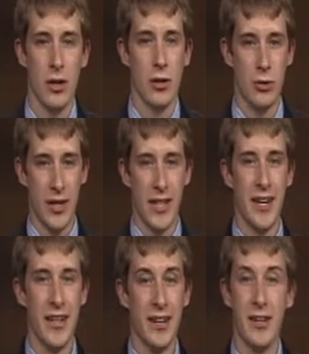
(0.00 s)

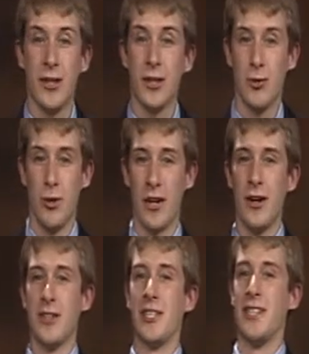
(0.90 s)
Drinking, swinging
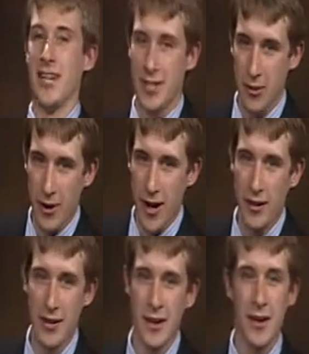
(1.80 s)
our sticks
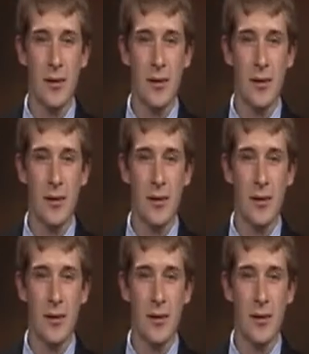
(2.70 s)
around,